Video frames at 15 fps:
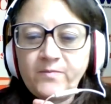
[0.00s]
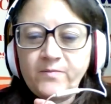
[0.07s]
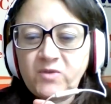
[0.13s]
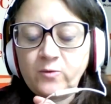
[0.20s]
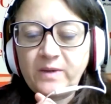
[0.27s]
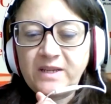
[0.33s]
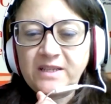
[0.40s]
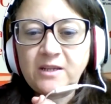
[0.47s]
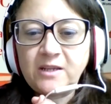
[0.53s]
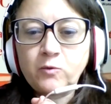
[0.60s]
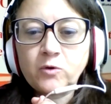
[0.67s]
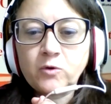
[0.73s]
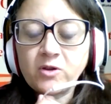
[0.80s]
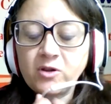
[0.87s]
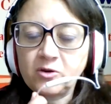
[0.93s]
domestic
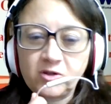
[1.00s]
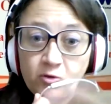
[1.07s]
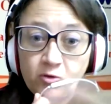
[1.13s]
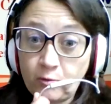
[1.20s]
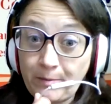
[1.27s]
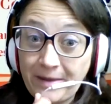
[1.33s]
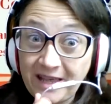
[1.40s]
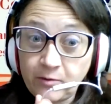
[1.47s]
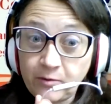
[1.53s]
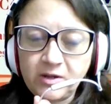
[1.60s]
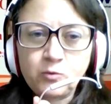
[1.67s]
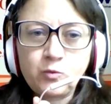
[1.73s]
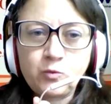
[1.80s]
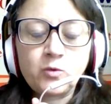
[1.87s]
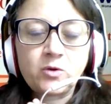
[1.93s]
workers or
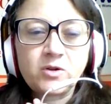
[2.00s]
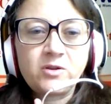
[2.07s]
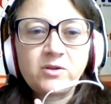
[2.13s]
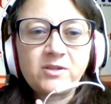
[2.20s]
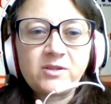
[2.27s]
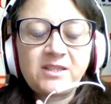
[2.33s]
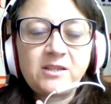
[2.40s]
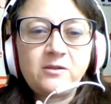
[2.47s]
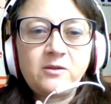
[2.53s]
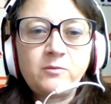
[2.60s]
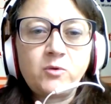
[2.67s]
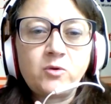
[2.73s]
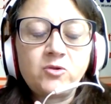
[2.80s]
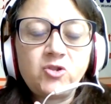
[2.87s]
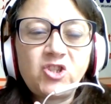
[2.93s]
migrant workers
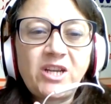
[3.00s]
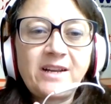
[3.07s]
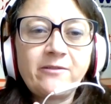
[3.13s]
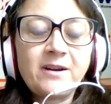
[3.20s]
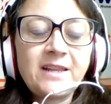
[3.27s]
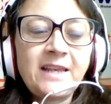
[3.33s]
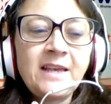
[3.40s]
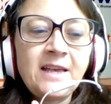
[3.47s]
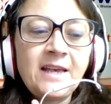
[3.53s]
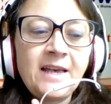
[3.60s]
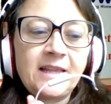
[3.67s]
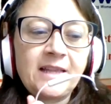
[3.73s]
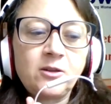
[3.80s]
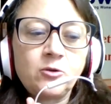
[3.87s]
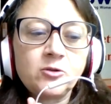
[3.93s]
more generally,
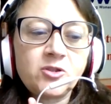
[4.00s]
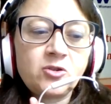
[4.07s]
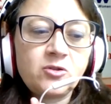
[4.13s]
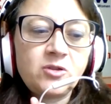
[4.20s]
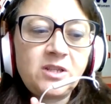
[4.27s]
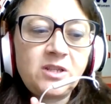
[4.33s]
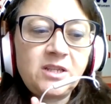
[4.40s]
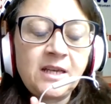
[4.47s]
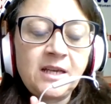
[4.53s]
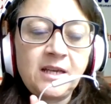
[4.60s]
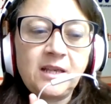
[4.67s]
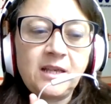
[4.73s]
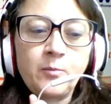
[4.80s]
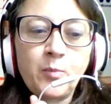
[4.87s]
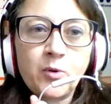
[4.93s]
and also the
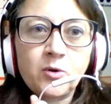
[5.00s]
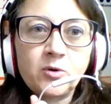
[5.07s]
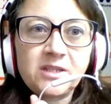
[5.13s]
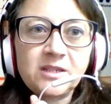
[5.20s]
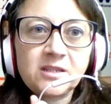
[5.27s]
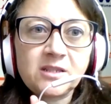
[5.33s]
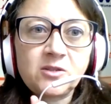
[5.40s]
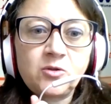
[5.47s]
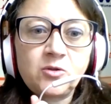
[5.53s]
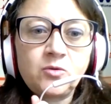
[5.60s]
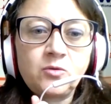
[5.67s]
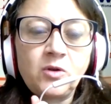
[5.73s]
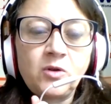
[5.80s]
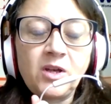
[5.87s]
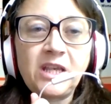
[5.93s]
importance
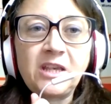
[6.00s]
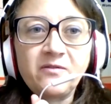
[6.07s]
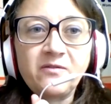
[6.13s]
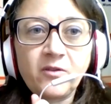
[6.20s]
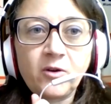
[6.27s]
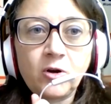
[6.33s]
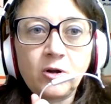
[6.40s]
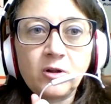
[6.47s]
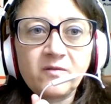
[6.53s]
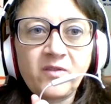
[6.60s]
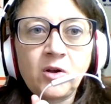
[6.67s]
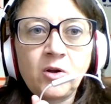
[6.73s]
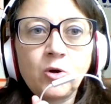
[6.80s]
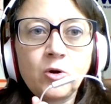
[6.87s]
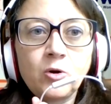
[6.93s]
to involve
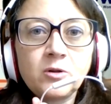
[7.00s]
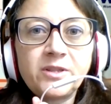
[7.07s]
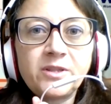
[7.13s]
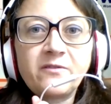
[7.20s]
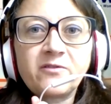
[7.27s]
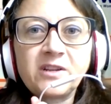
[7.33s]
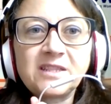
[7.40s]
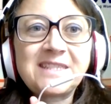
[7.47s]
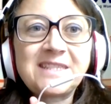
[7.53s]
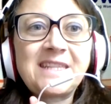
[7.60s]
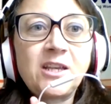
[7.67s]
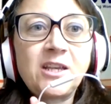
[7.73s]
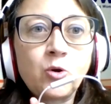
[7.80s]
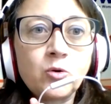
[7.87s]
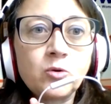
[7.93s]
all different
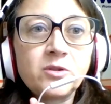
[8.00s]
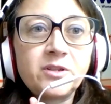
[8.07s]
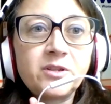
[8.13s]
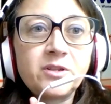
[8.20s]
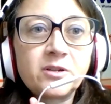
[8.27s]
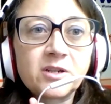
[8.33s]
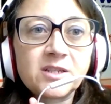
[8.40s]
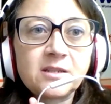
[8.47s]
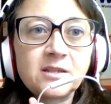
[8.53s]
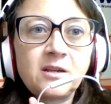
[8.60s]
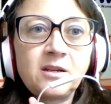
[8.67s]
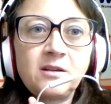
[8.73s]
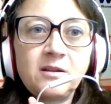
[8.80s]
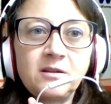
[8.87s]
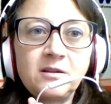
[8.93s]
stakeholders
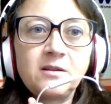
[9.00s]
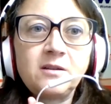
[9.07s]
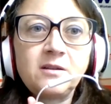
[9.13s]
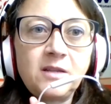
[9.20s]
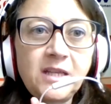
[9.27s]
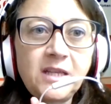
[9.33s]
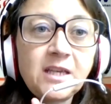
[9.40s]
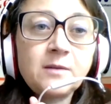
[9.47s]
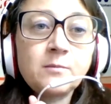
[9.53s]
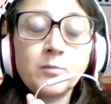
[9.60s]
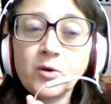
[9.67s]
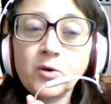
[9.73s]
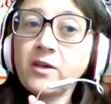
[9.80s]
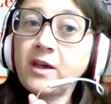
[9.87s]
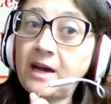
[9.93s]
in
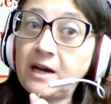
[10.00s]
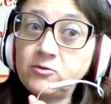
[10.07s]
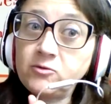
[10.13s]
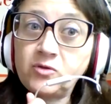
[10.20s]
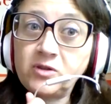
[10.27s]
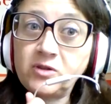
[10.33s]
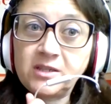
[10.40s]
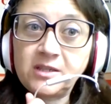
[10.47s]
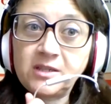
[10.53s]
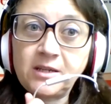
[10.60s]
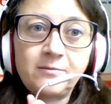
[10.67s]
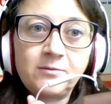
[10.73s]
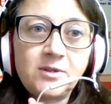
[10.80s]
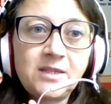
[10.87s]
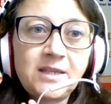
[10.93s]
both countries, I
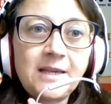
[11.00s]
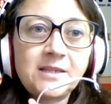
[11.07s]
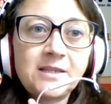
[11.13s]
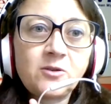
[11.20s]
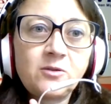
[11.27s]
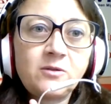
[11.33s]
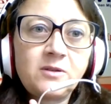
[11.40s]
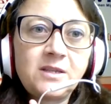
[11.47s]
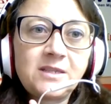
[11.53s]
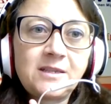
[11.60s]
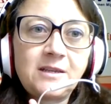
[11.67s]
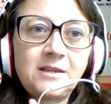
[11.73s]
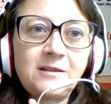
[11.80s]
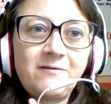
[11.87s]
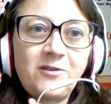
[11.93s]
would say. So it's
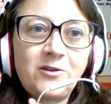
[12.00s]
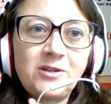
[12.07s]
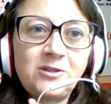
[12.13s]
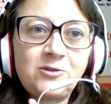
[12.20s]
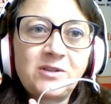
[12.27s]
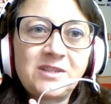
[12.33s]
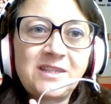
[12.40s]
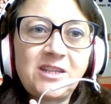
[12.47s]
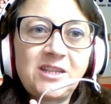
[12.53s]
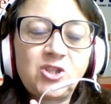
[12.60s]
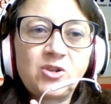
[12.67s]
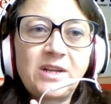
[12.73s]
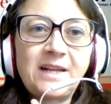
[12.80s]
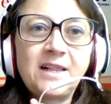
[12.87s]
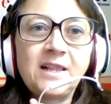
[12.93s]
a very
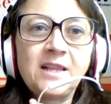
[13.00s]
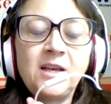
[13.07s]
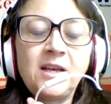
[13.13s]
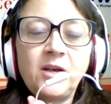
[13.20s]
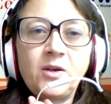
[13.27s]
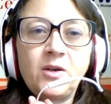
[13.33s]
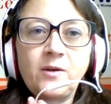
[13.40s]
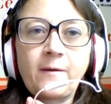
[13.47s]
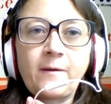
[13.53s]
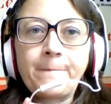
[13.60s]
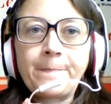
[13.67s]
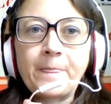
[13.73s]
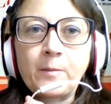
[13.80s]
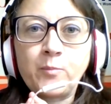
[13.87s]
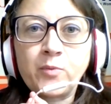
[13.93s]
transnational
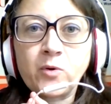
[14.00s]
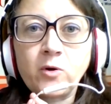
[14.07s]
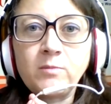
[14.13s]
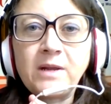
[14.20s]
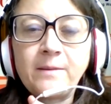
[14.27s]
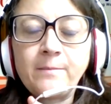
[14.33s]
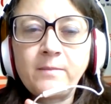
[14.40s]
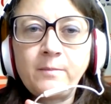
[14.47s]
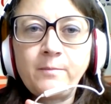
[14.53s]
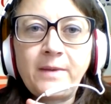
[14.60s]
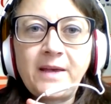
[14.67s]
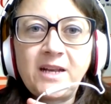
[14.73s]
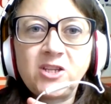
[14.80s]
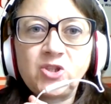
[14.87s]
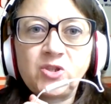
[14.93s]
problem
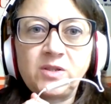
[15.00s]
managed